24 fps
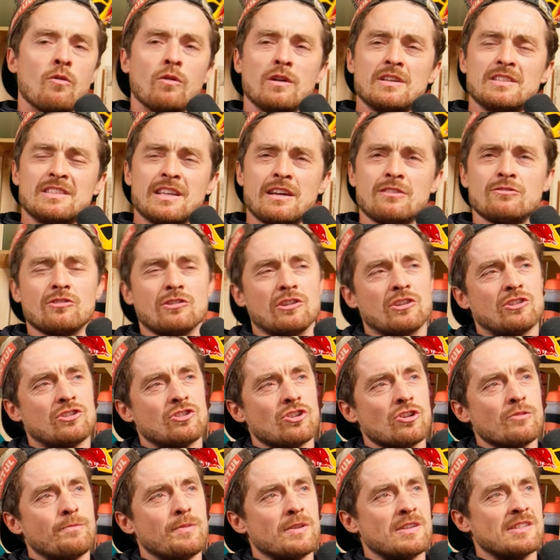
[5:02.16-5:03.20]
Well, it sounds like you're
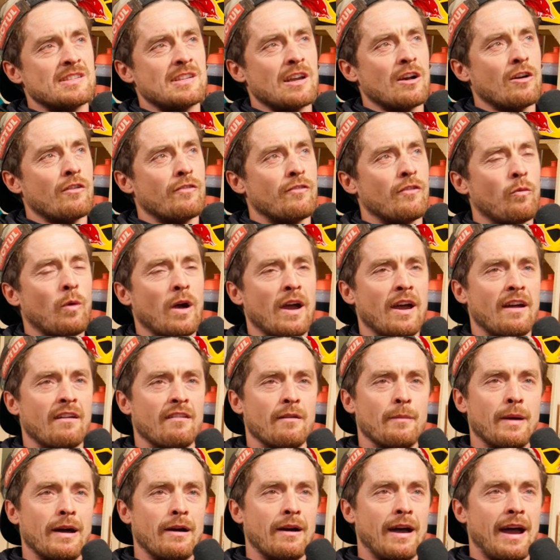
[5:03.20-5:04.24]
super
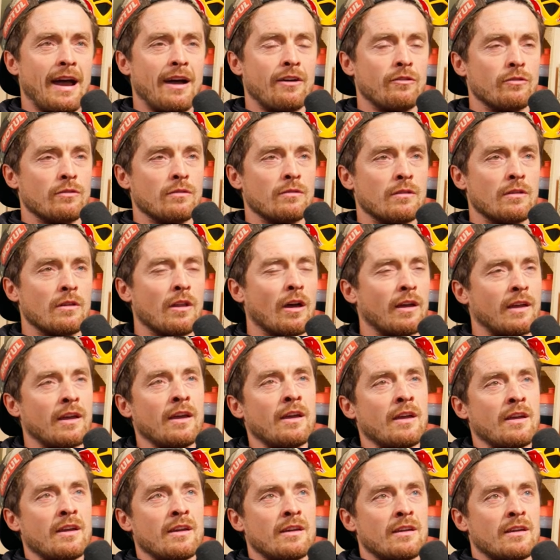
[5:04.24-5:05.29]
self-aware about how, like,
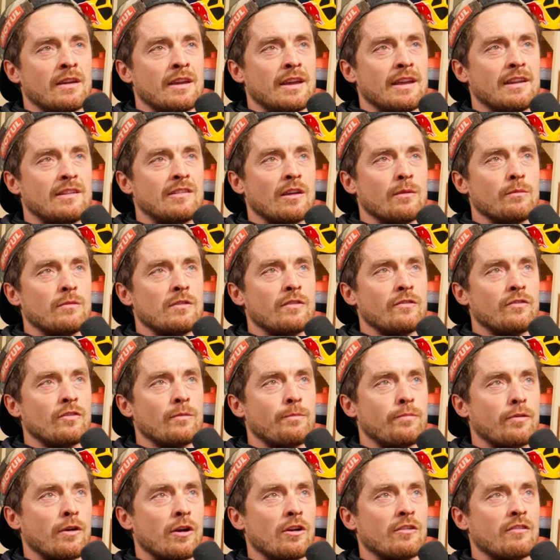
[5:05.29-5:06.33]
in terms of
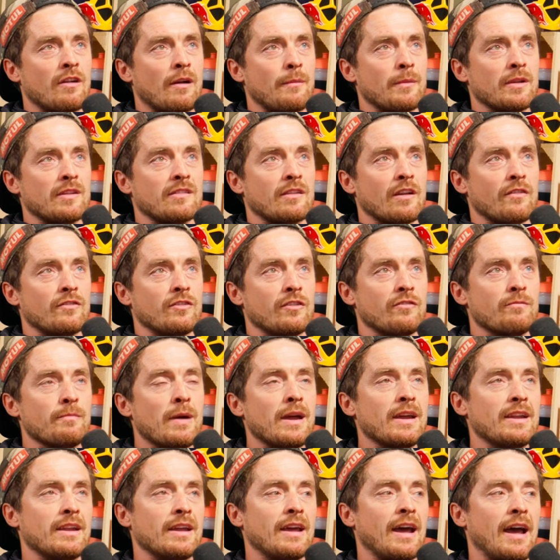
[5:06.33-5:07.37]
your program and stuff, you've
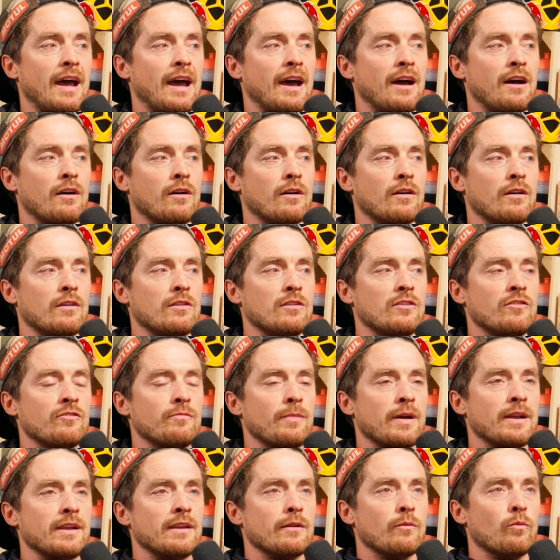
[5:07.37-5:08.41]
made
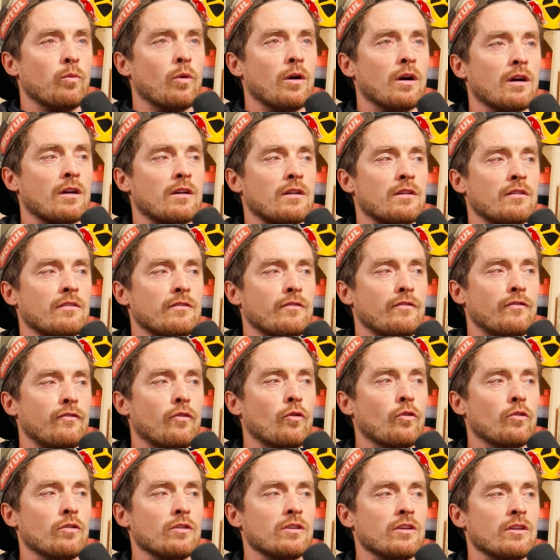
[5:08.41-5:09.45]
it work
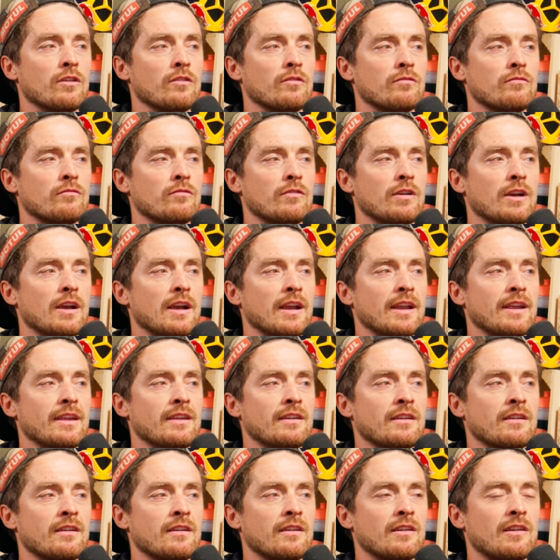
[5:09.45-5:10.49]
for you,
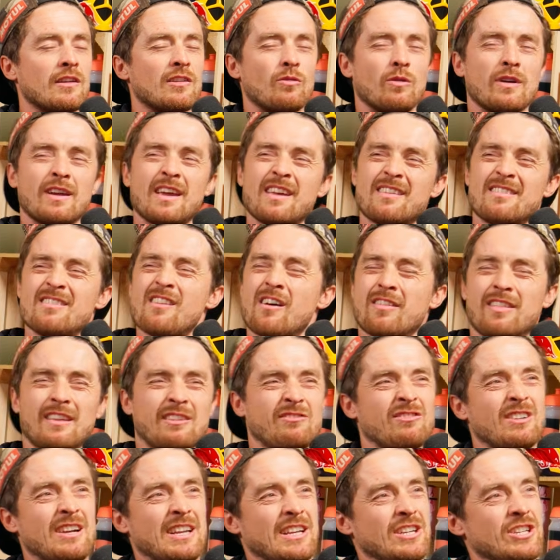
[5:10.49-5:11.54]
really. So I guess
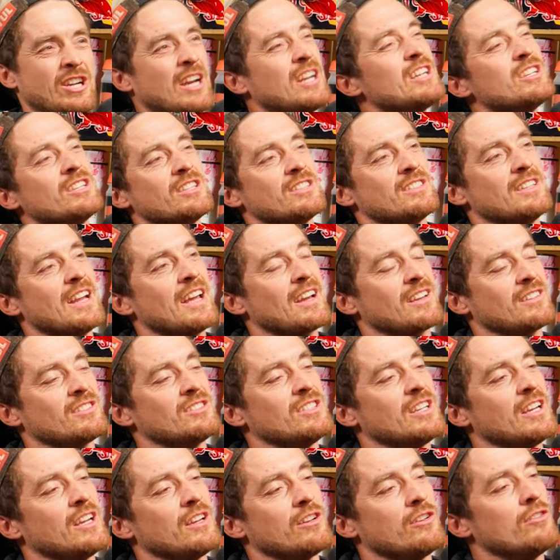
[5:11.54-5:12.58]
nothing really changes
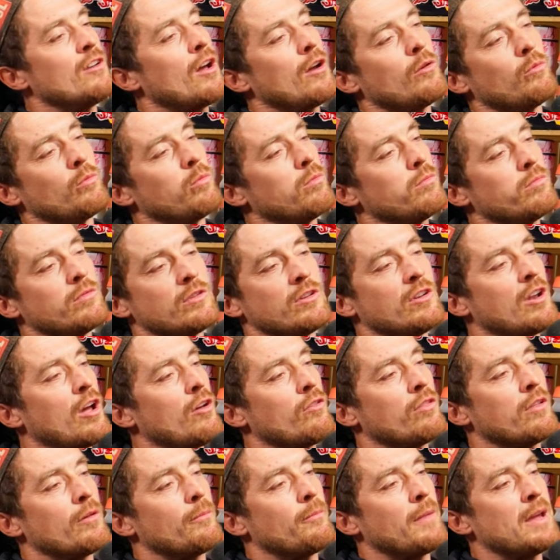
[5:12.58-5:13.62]
next year. You know
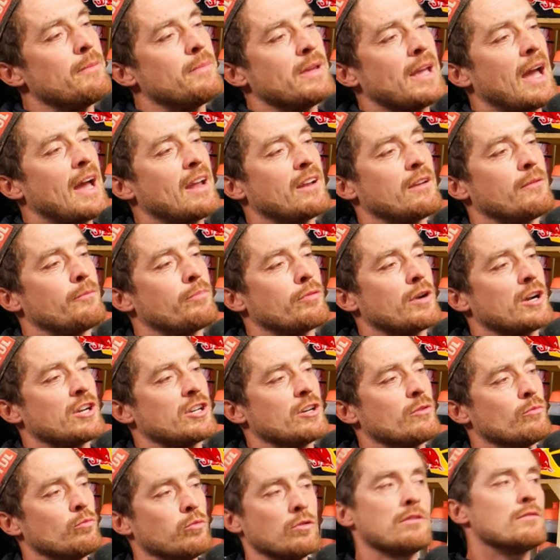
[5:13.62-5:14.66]
that maybe added
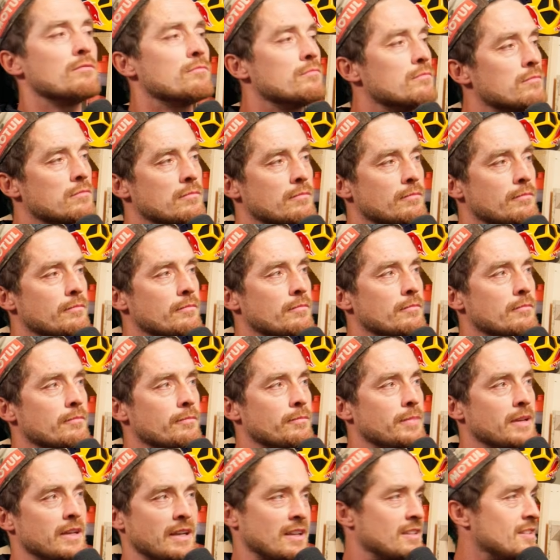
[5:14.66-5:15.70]
pressure wouldn't
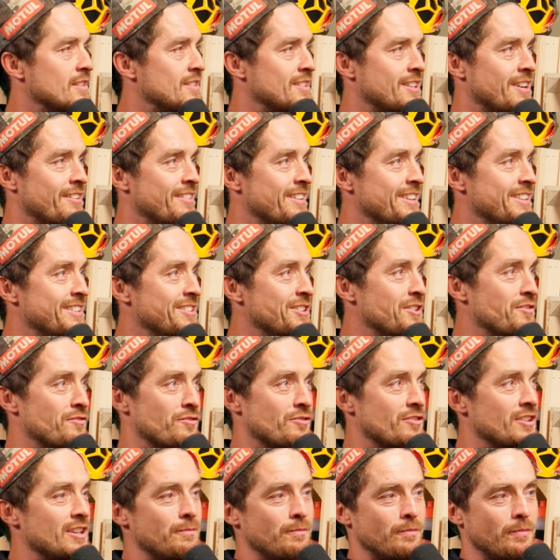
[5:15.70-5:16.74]
be necessary. You've
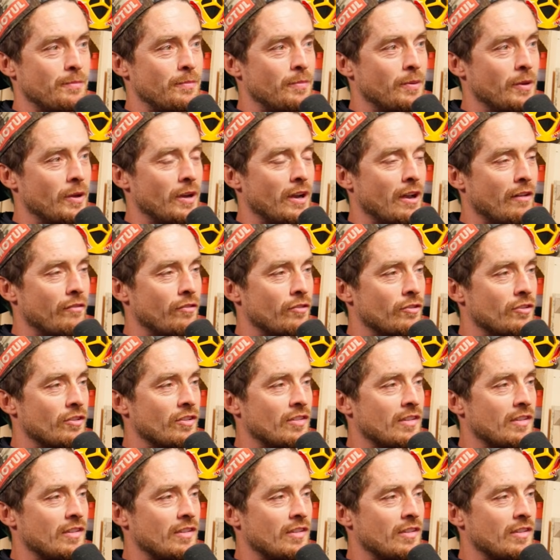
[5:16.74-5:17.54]
already put enough on